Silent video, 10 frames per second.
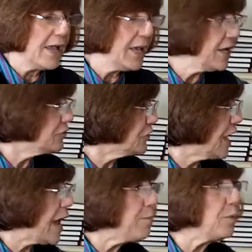is
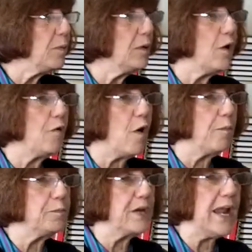capable of
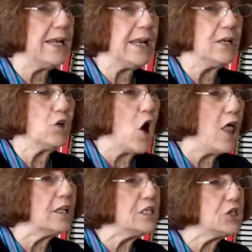obtaining
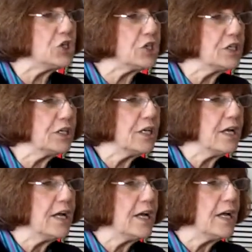knowledge
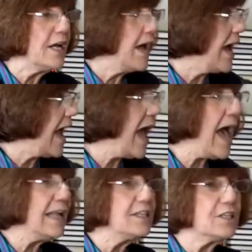
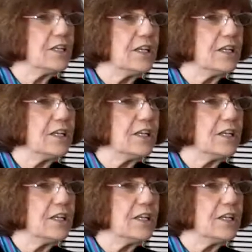and